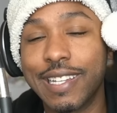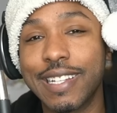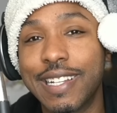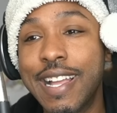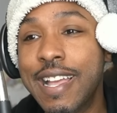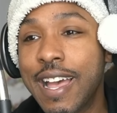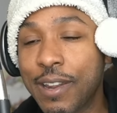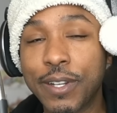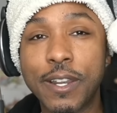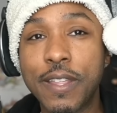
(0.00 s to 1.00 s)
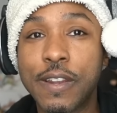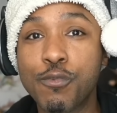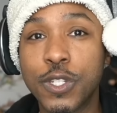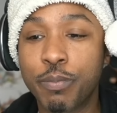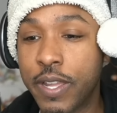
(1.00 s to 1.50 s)
I don't care that
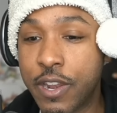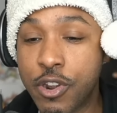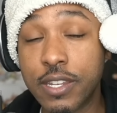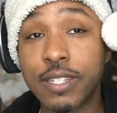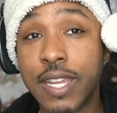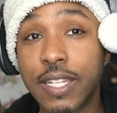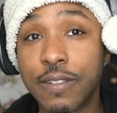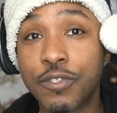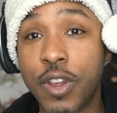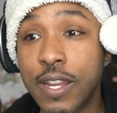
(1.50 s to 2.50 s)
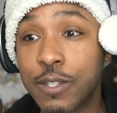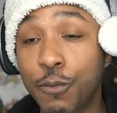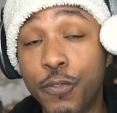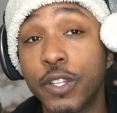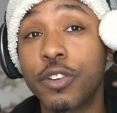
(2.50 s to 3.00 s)
everyone's playing internet detective trying to
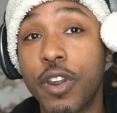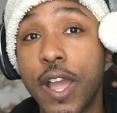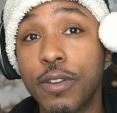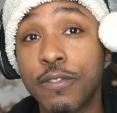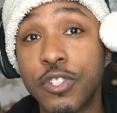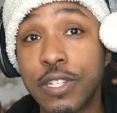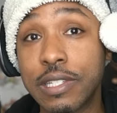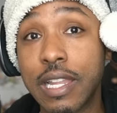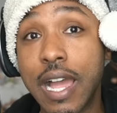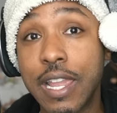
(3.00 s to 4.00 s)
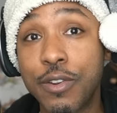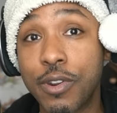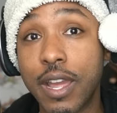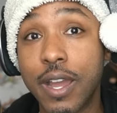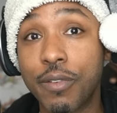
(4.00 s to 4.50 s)
figure out if she's lying
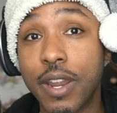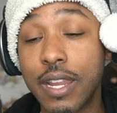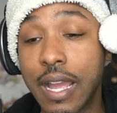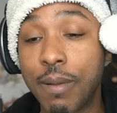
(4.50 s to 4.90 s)
or not, right?